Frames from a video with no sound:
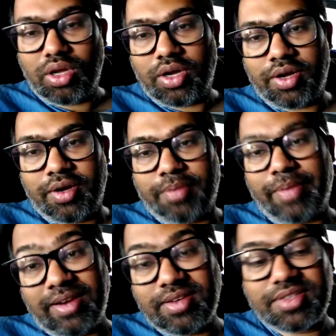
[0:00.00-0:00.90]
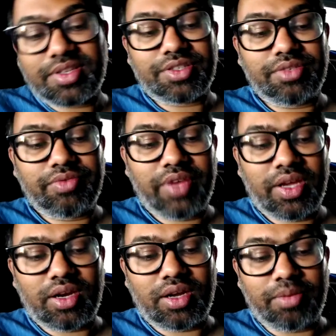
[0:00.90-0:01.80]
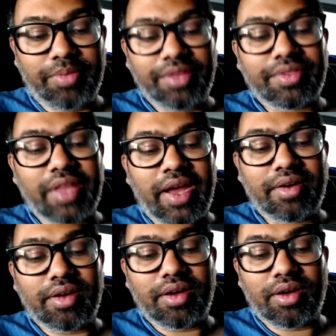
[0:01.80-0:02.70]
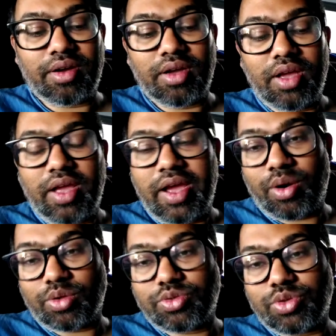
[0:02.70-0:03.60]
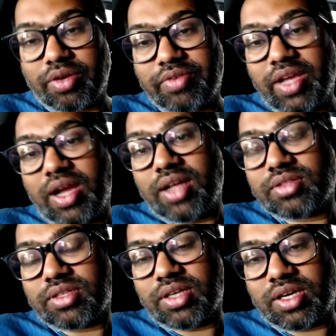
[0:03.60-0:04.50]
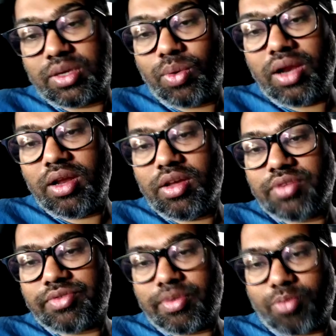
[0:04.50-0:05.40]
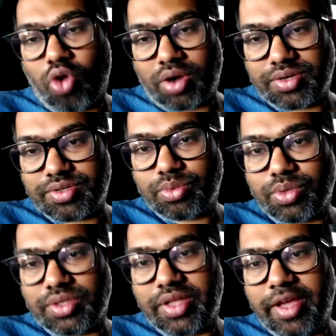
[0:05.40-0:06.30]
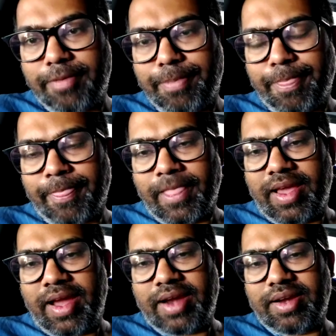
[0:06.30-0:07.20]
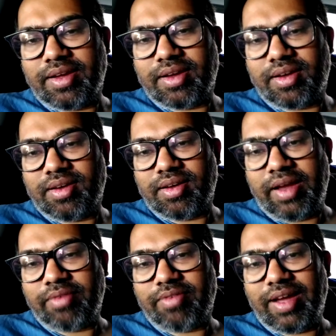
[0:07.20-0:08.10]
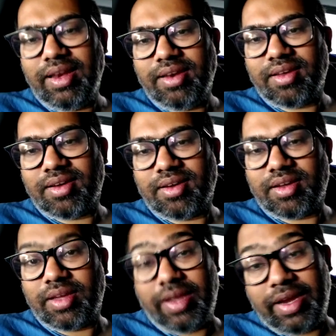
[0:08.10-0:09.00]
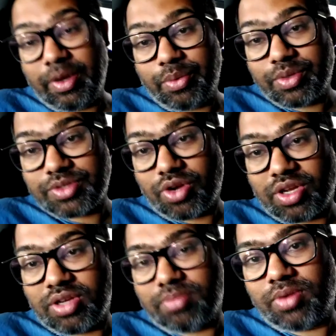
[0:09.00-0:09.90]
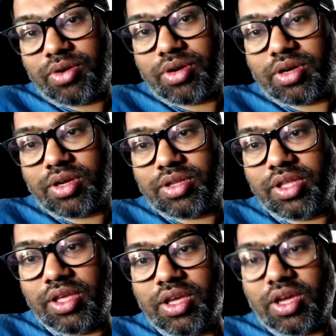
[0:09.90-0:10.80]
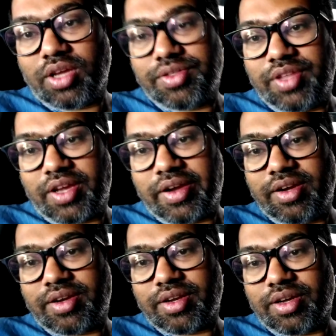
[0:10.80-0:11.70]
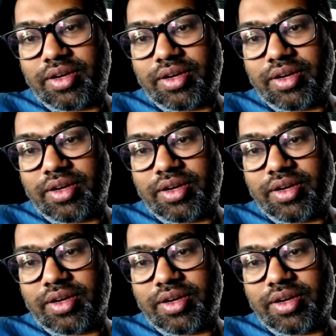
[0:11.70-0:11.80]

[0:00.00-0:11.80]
a panel discussion where Harmeet and also Ravikant Agarwal from Cognizant were there, and while it was talking about the current